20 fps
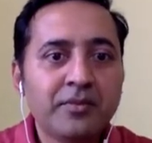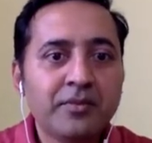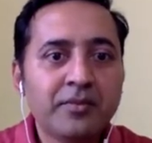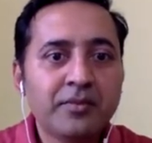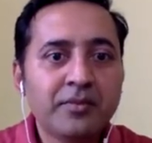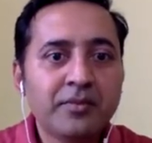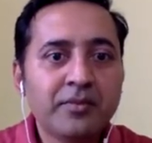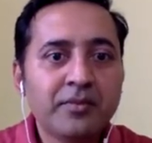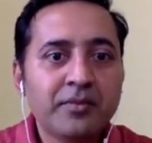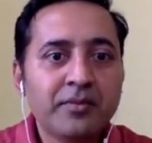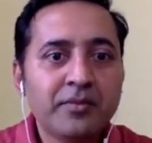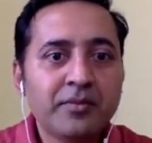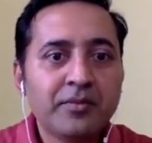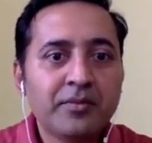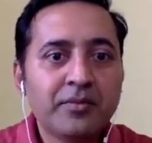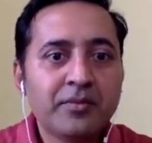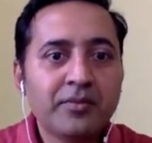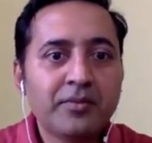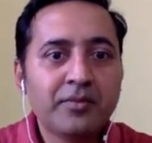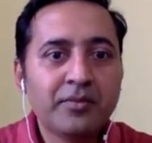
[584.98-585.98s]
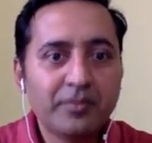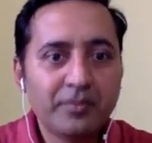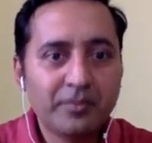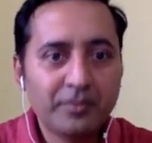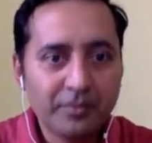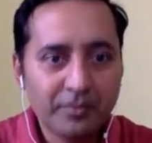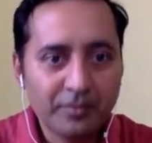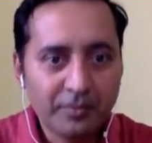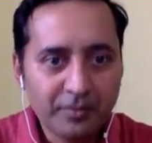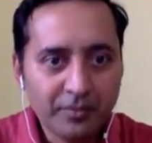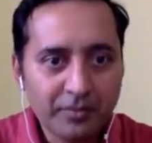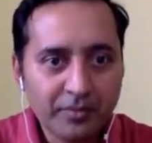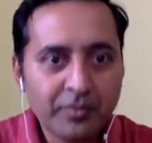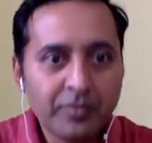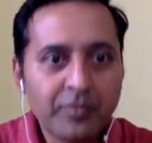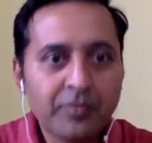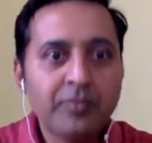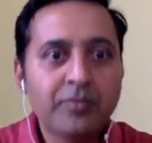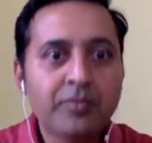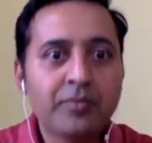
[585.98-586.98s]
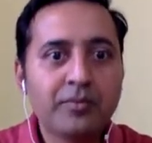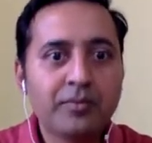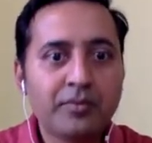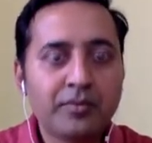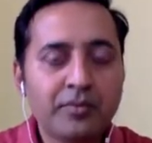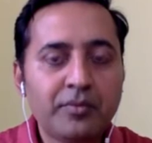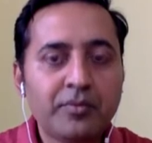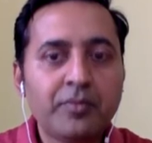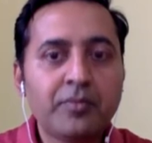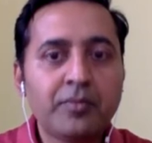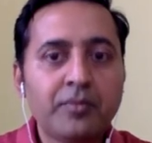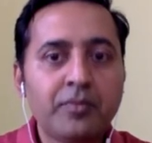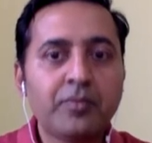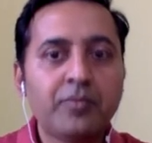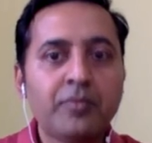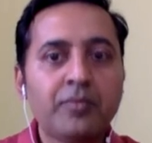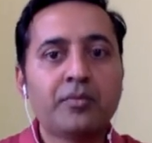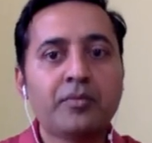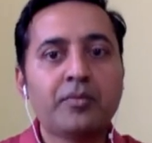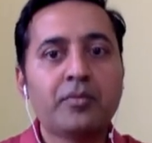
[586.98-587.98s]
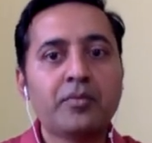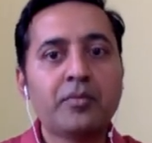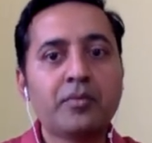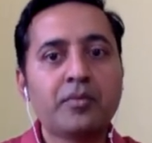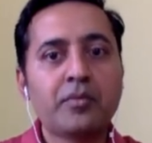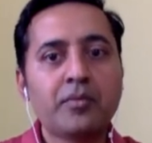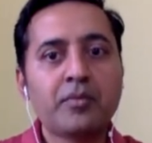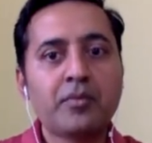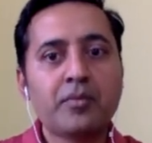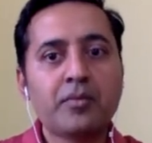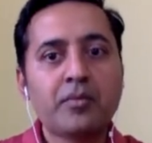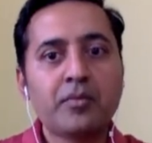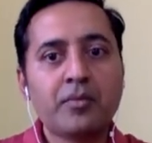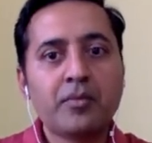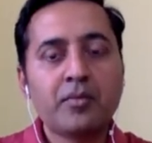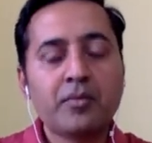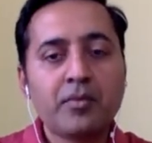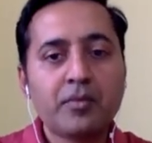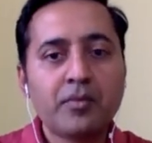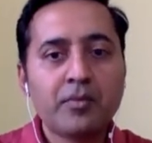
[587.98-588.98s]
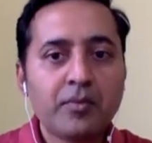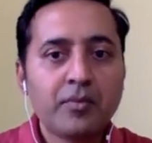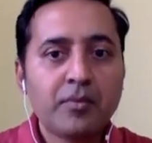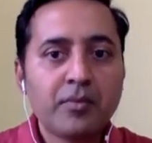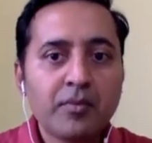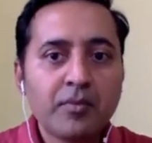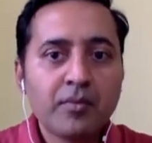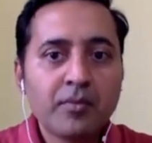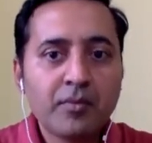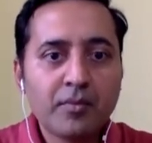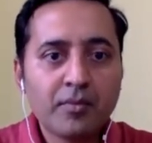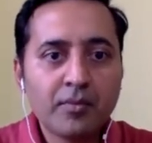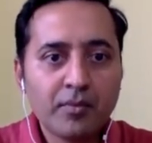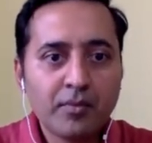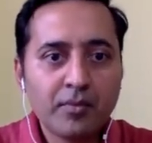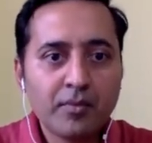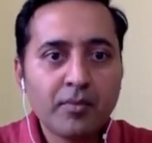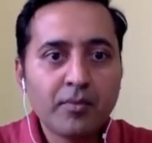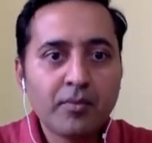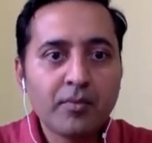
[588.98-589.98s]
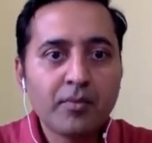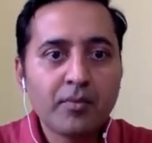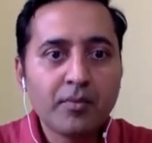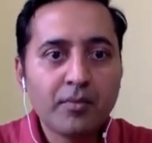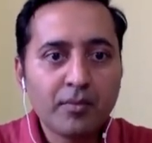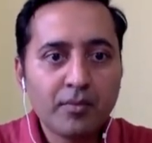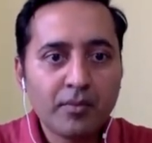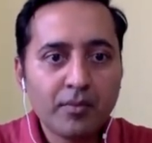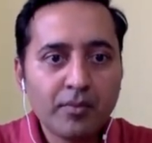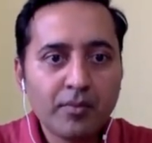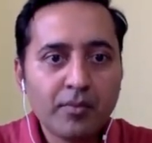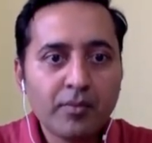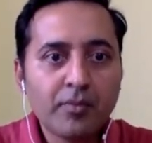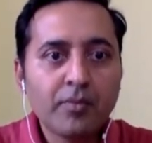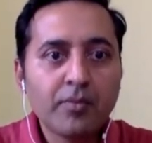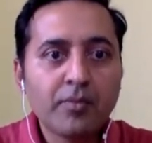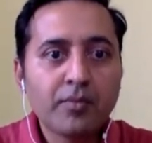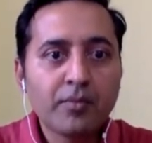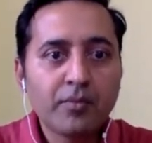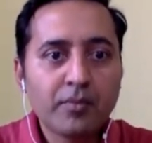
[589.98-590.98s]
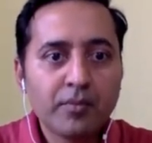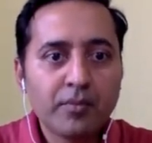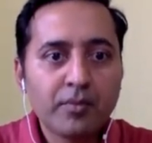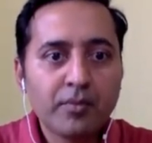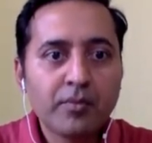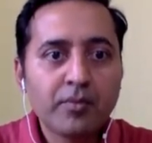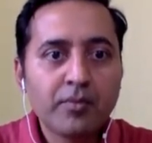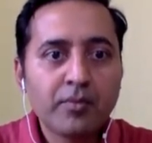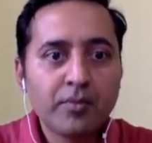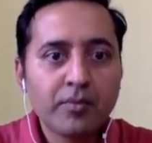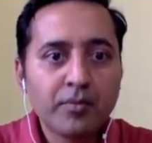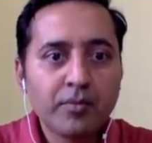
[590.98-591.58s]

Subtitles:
(silent)